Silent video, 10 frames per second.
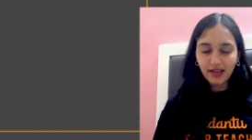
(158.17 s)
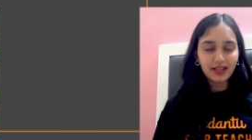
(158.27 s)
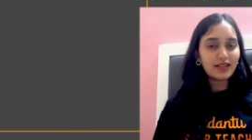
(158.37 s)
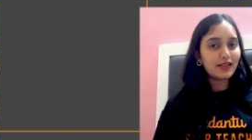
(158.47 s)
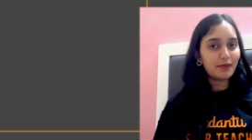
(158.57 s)

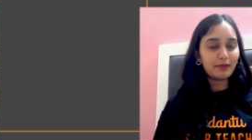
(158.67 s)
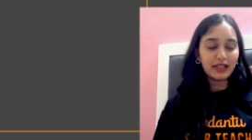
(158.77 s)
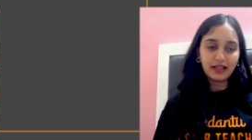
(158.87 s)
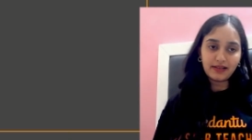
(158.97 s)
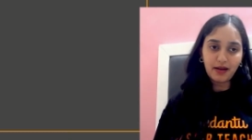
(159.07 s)
simple
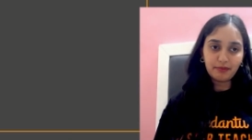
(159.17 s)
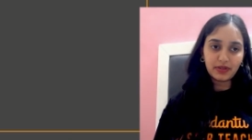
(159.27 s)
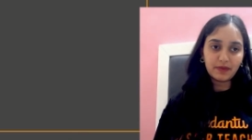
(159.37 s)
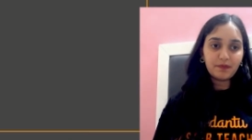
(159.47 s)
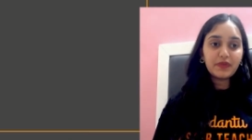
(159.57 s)
example.
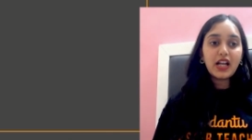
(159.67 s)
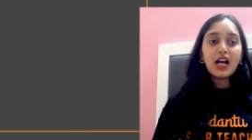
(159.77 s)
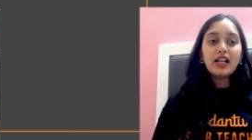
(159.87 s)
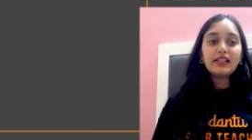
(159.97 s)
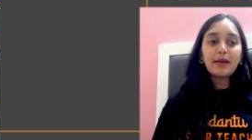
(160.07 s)

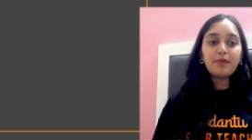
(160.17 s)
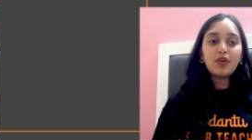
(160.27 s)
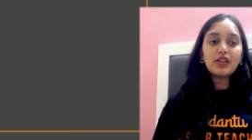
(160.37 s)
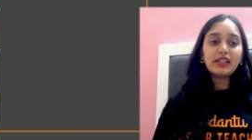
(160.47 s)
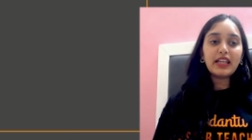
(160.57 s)

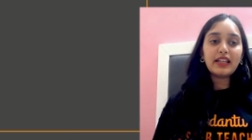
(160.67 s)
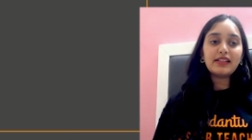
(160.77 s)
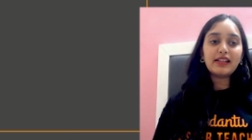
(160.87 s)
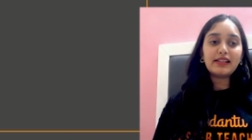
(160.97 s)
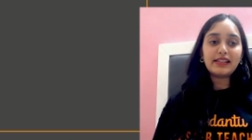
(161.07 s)
Suppose there is
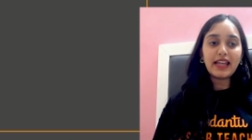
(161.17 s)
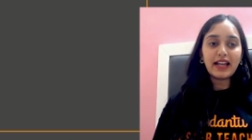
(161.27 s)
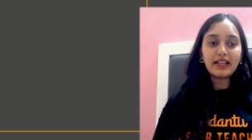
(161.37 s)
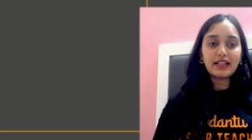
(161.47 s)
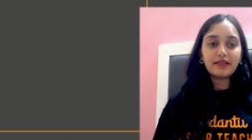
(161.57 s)
a set,
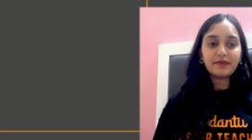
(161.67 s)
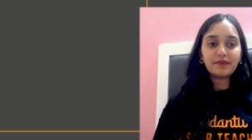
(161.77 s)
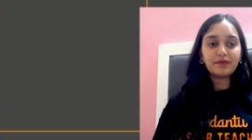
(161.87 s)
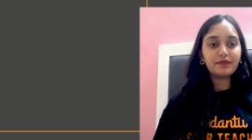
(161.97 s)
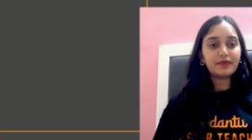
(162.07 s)

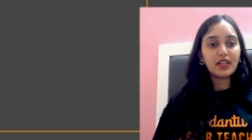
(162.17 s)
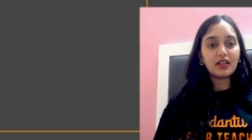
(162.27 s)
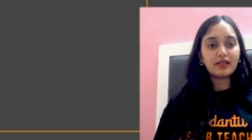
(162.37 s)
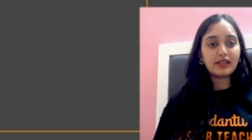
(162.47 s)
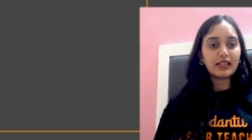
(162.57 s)

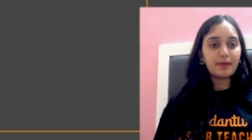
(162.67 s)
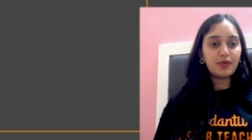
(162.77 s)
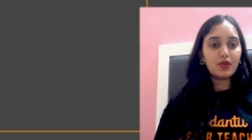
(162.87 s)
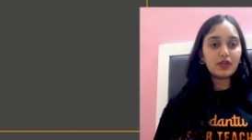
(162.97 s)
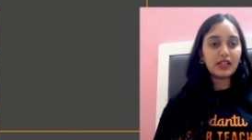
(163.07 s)

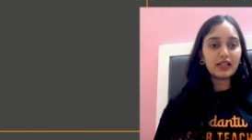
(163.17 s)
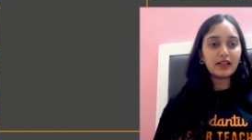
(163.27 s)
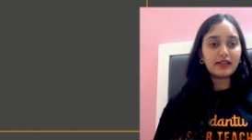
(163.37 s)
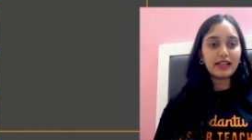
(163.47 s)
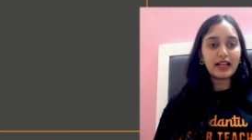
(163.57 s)
suppose there is a
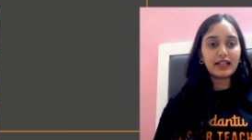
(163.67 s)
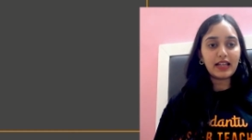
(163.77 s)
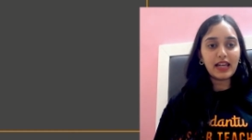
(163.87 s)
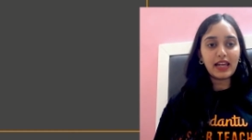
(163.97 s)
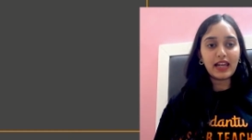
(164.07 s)
set
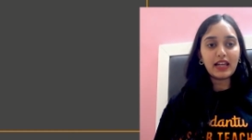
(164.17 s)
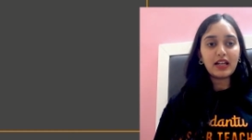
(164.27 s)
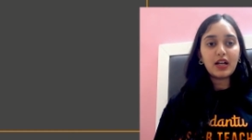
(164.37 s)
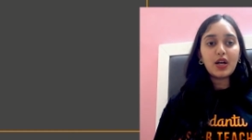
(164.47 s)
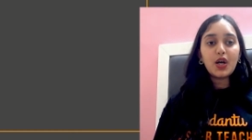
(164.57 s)
A
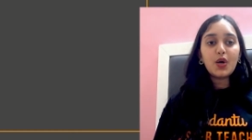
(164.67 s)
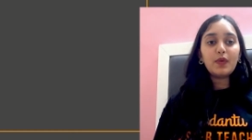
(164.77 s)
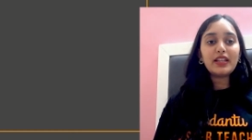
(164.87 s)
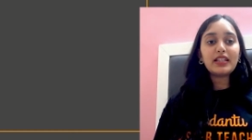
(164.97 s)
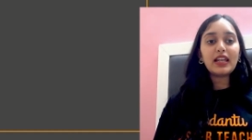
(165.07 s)

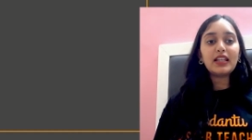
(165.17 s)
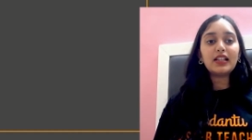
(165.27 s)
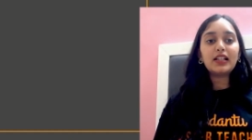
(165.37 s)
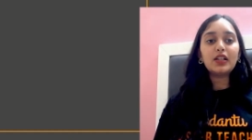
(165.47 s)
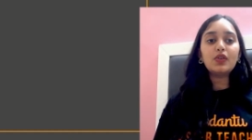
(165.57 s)
which
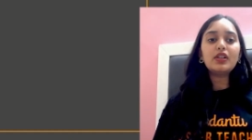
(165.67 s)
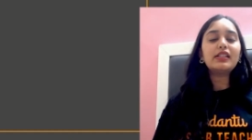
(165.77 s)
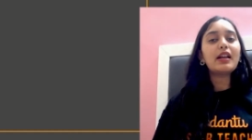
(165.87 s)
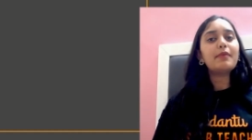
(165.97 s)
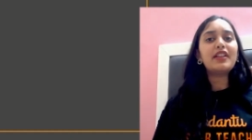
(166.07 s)
includes
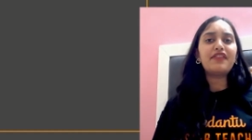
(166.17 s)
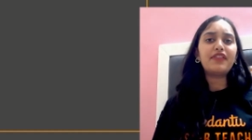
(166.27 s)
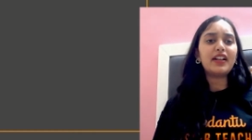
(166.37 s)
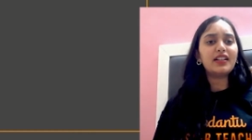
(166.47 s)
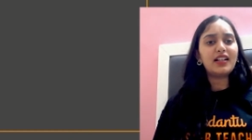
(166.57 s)
some
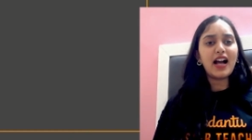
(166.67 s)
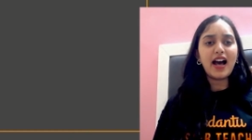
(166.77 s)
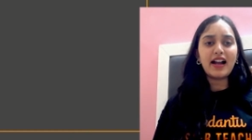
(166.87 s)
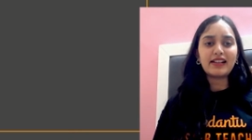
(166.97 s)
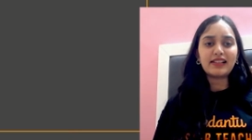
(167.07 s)
different
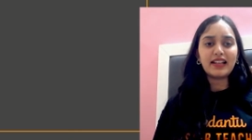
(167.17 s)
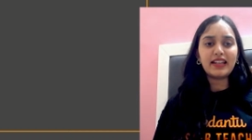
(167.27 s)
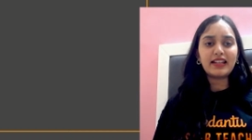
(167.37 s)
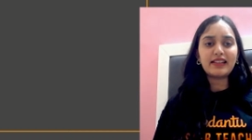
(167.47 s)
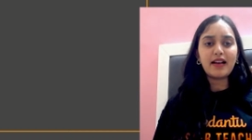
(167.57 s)
cars, like
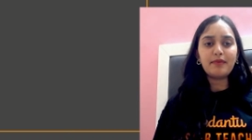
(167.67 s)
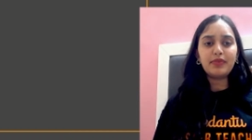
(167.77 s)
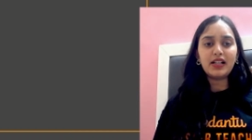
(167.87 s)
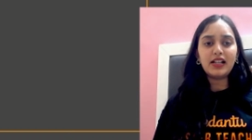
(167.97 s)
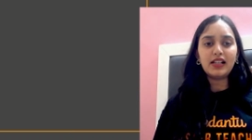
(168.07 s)
example
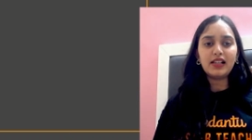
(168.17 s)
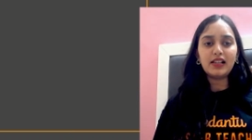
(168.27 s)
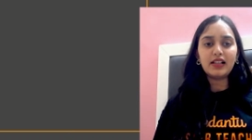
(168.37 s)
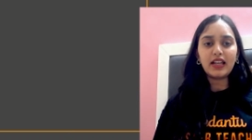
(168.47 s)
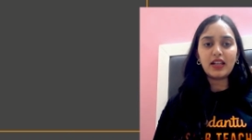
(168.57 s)

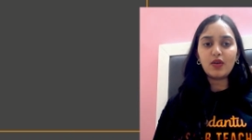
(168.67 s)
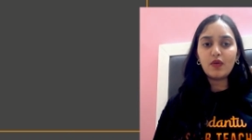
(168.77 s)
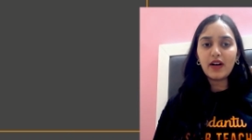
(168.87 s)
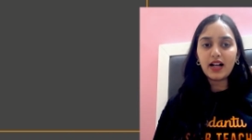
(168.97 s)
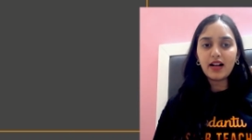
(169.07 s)

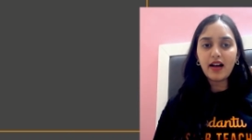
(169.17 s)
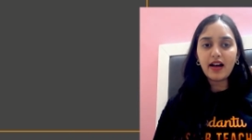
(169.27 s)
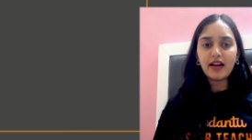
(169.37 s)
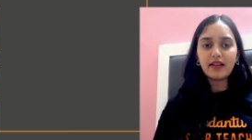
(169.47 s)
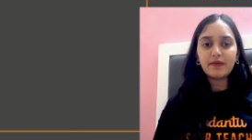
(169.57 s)
Innova
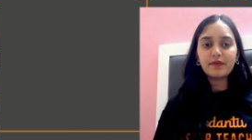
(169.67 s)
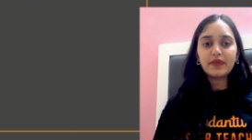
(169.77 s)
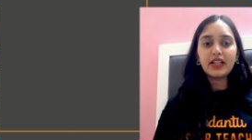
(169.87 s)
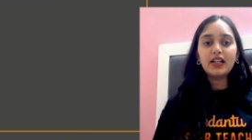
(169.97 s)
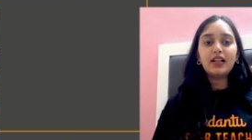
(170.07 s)
car,
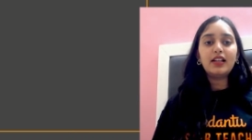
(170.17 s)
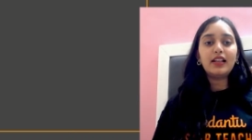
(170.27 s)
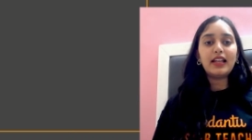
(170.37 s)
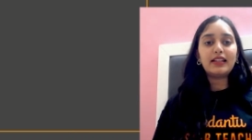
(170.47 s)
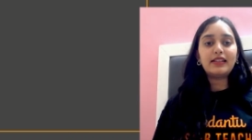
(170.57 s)

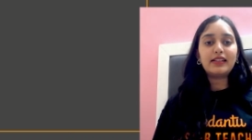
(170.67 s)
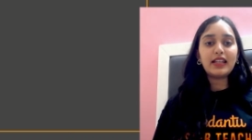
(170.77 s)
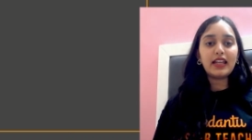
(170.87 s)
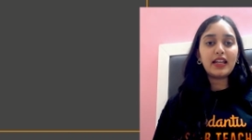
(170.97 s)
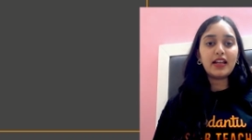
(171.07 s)
let's
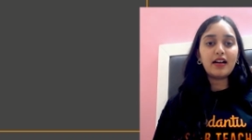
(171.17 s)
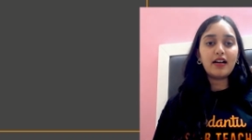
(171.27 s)
say